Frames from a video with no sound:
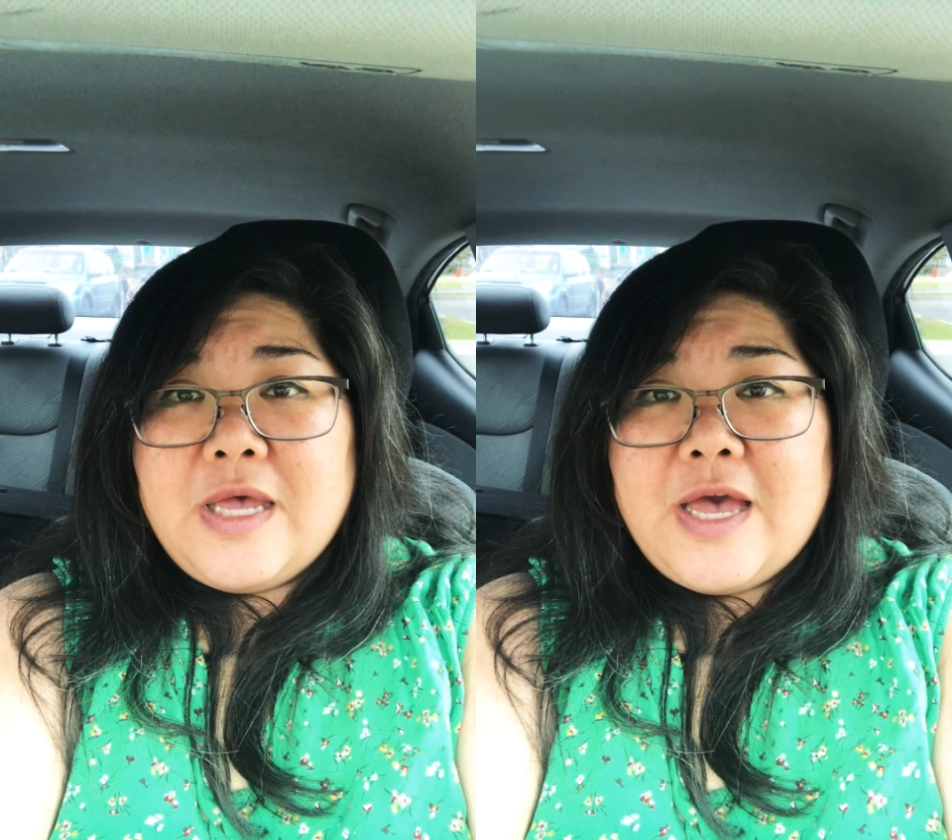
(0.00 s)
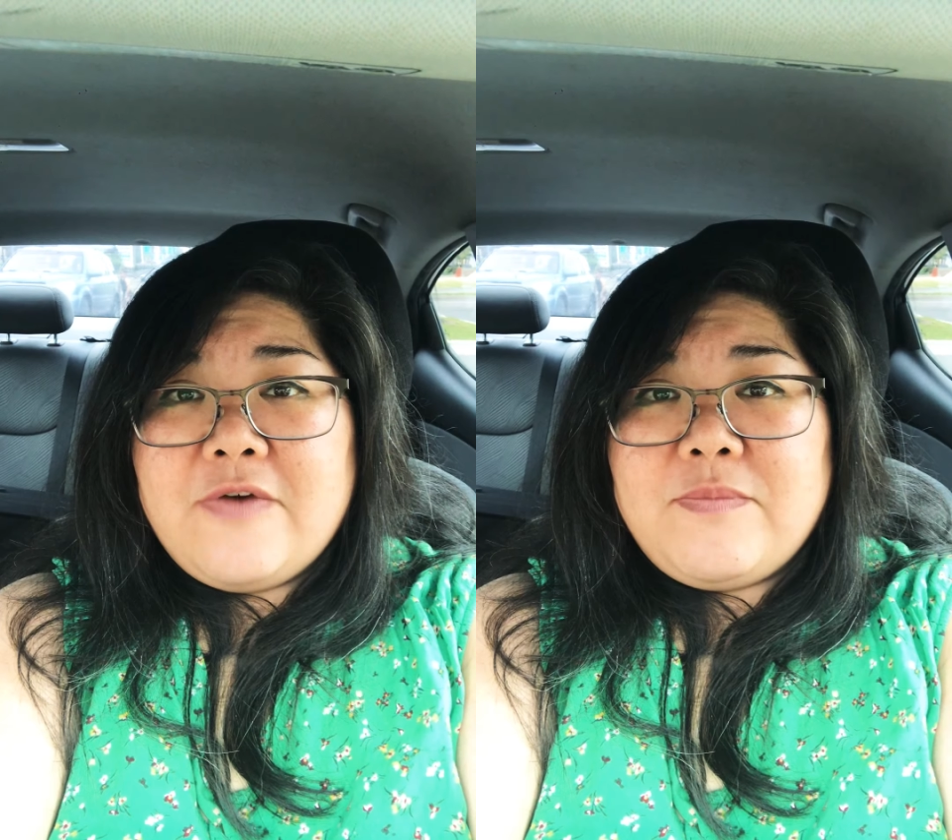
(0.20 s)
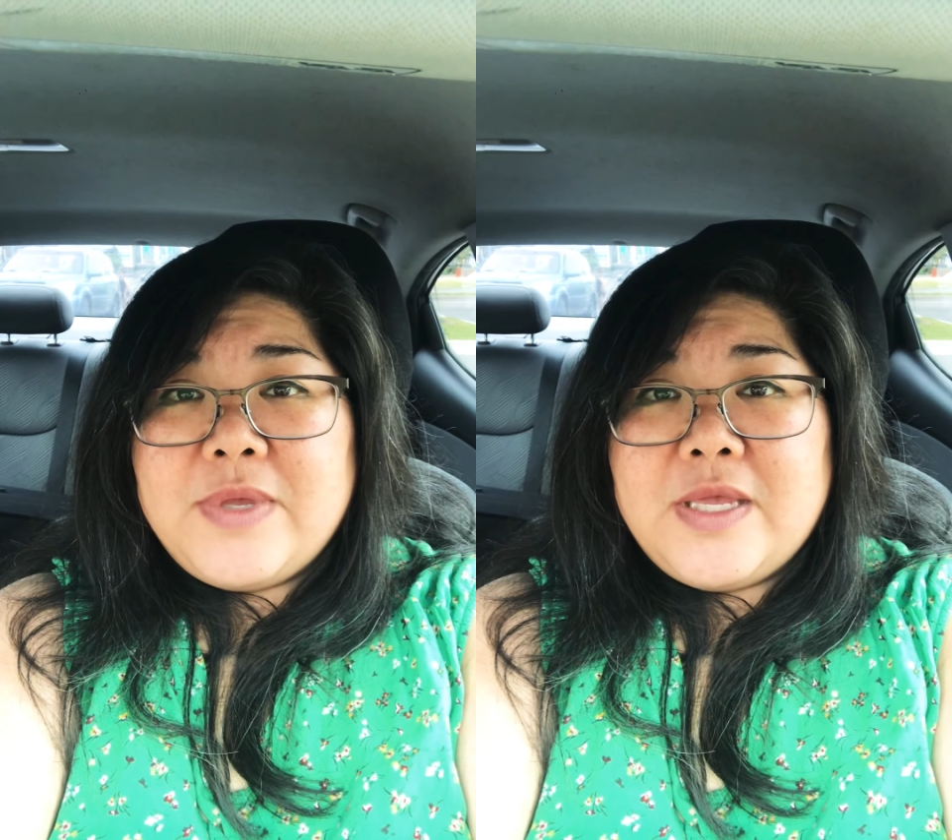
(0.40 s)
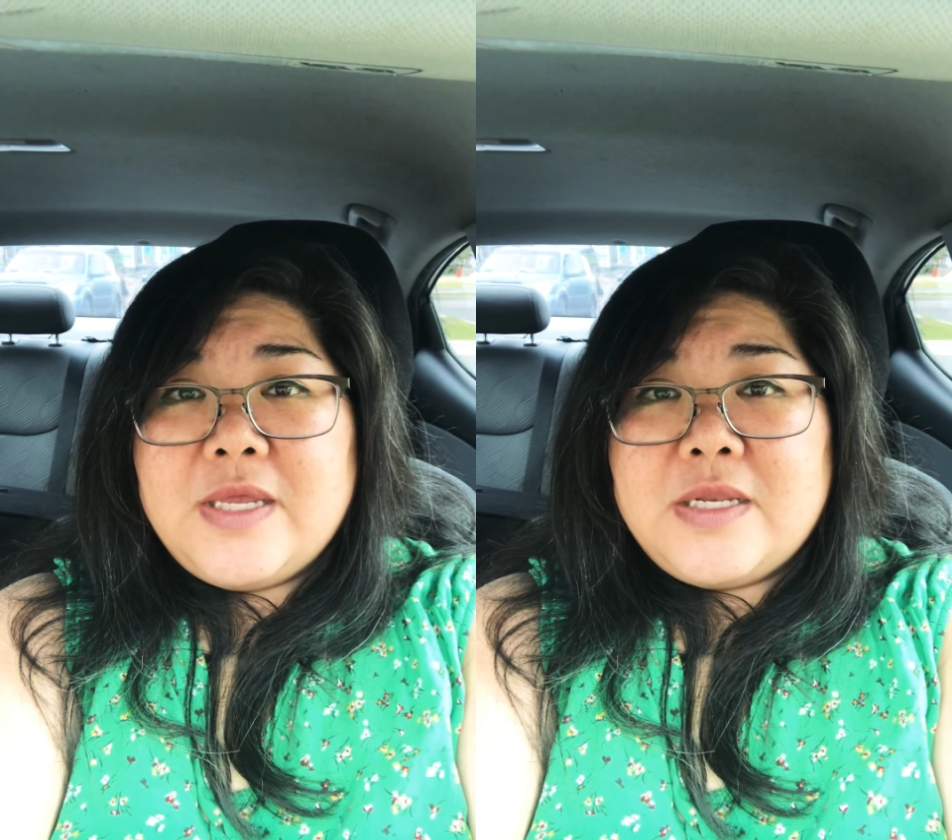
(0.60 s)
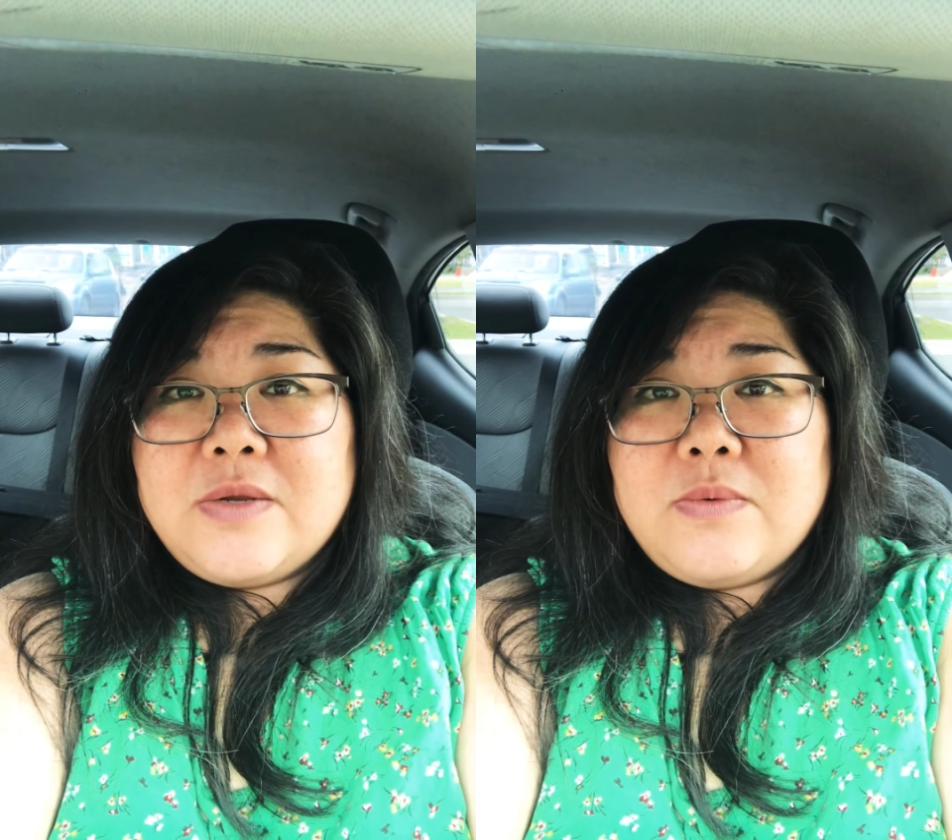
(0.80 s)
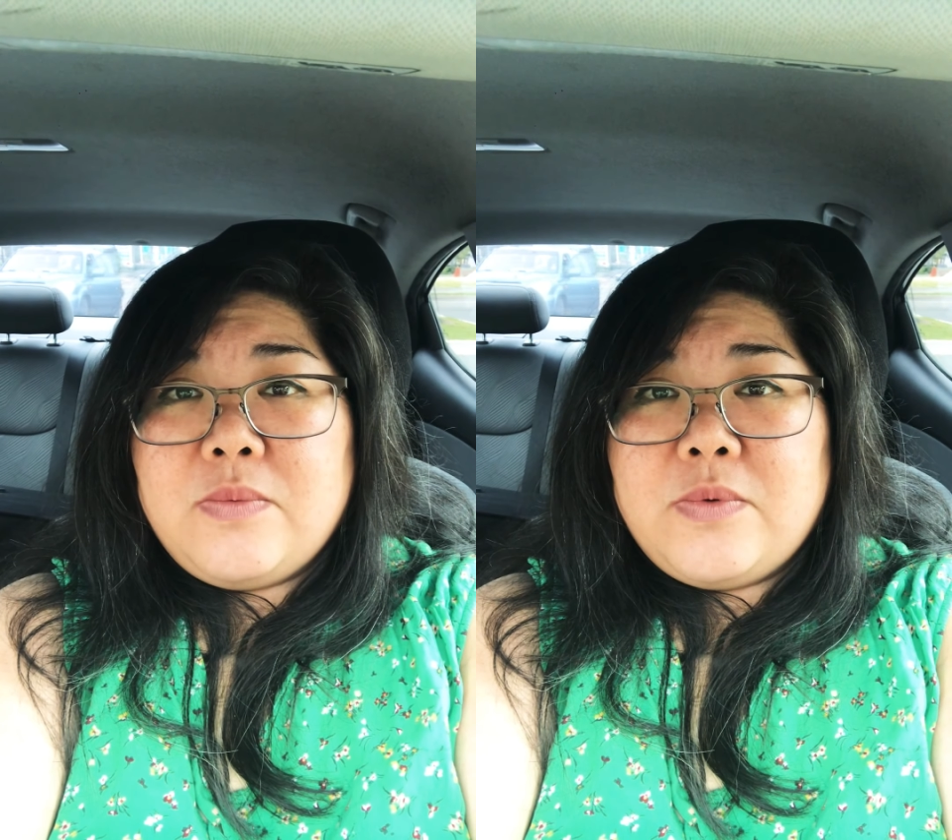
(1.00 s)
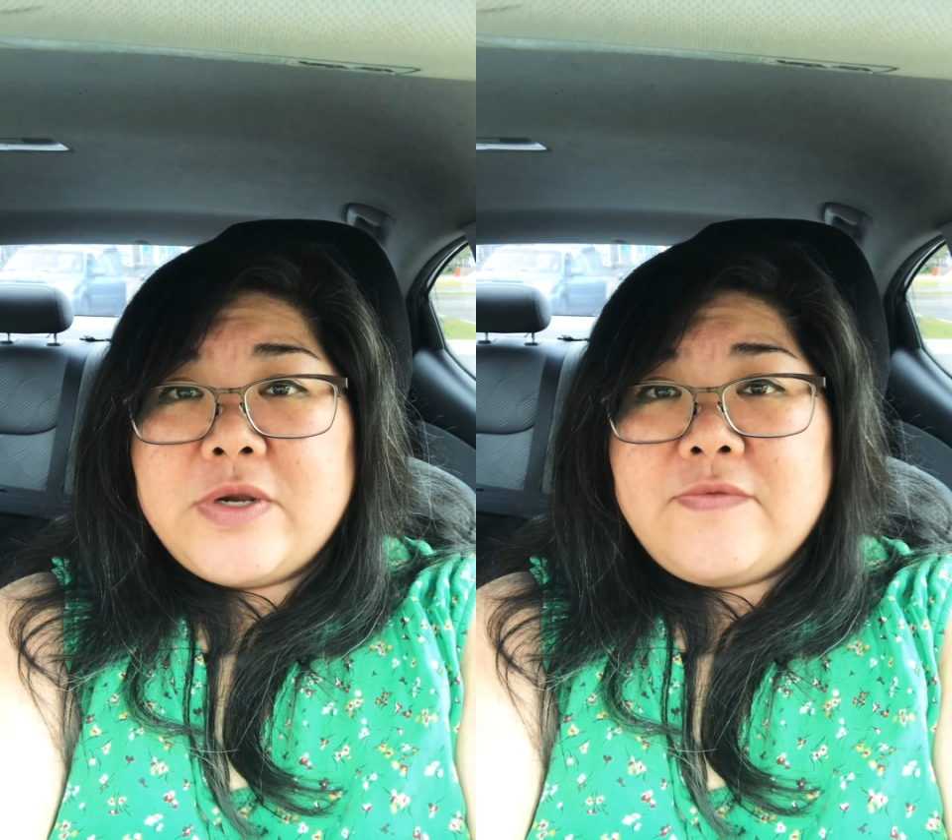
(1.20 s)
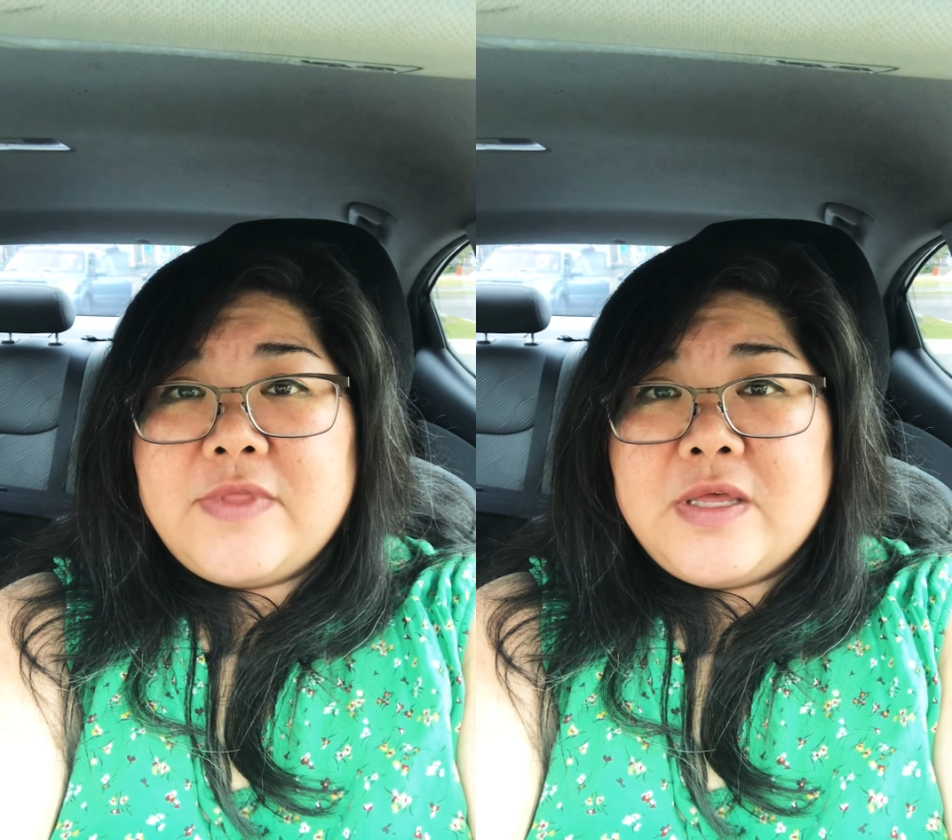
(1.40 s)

have been one of